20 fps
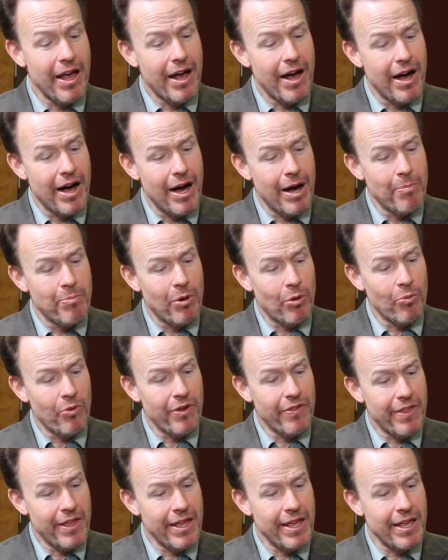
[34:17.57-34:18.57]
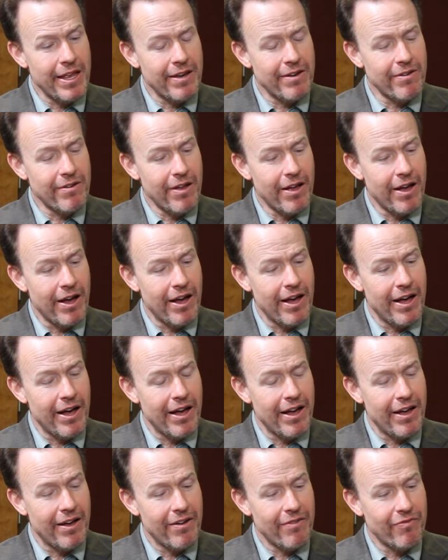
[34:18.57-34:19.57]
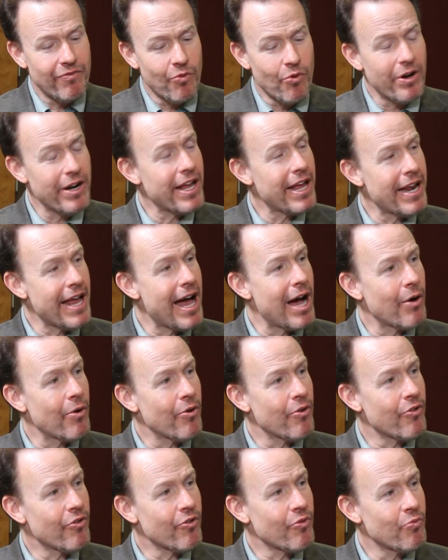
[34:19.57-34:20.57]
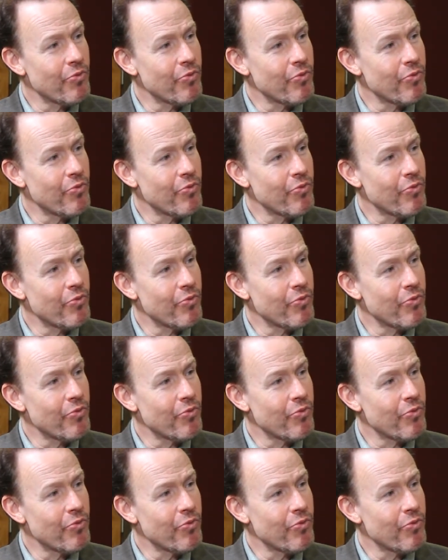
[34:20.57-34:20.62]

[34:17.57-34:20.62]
But within 48 hours,